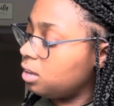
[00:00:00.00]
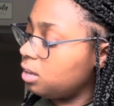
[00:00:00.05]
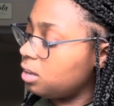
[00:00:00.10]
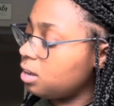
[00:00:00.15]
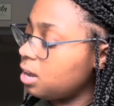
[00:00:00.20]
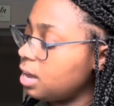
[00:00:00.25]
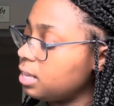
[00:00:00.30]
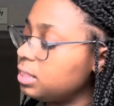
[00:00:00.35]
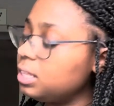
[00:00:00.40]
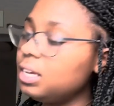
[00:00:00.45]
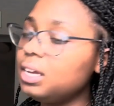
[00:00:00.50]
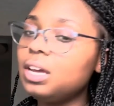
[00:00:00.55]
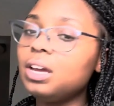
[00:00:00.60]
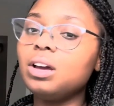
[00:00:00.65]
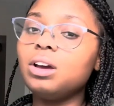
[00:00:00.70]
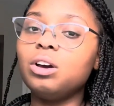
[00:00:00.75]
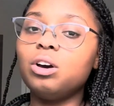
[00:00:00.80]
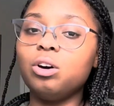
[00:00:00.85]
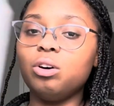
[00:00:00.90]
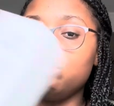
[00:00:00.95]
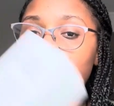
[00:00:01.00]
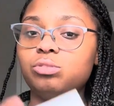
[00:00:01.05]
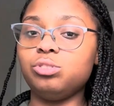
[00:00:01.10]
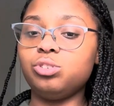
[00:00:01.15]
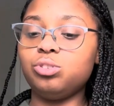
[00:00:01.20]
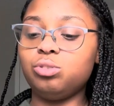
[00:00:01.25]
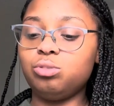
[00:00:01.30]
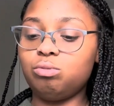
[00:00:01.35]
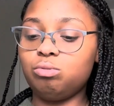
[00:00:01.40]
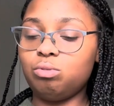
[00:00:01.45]
I think it goes
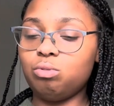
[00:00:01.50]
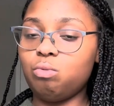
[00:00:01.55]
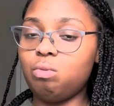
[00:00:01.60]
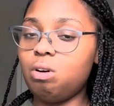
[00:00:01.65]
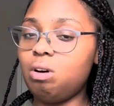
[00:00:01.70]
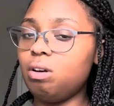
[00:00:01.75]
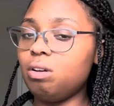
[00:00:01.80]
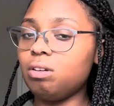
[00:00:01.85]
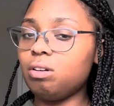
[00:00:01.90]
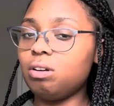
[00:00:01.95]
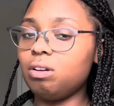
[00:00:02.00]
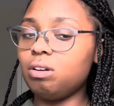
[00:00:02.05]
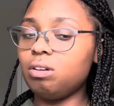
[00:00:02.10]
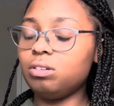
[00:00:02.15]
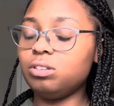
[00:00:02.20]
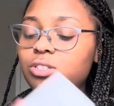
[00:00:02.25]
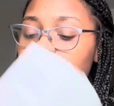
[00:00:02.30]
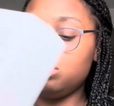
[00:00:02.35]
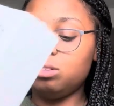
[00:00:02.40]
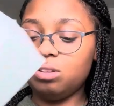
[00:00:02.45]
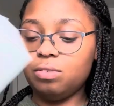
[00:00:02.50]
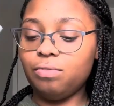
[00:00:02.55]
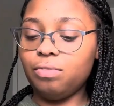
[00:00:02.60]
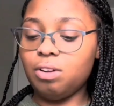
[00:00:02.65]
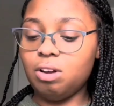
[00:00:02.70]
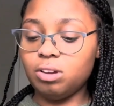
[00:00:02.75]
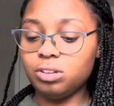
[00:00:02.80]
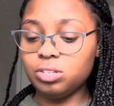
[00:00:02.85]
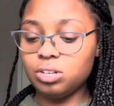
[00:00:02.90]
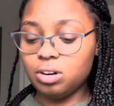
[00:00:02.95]
to the water, to the
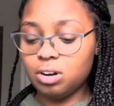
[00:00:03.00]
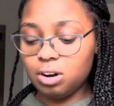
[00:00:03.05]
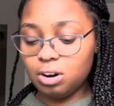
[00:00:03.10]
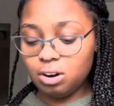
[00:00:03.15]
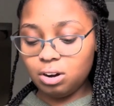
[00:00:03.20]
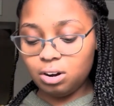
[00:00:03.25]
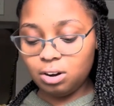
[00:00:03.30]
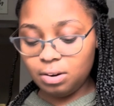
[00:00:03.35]
flosser.